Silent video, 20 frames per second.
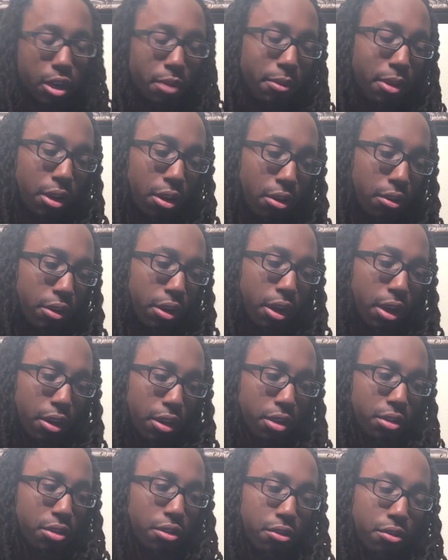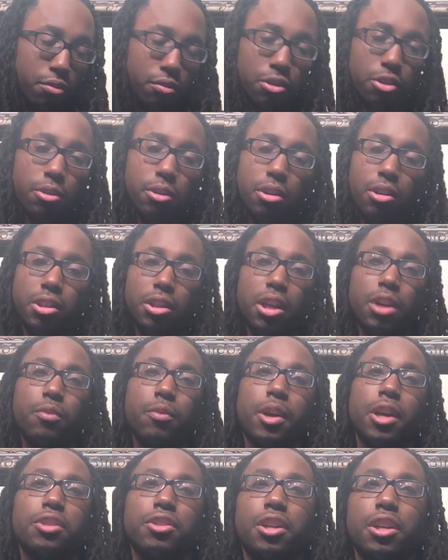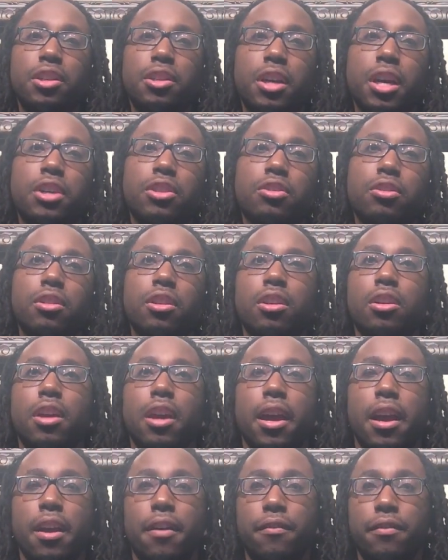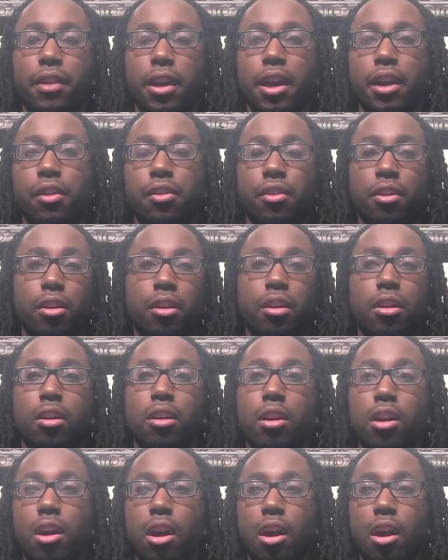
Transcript: And I'm like, okay, that's cute. So it looks like Ray J is actually going to have like the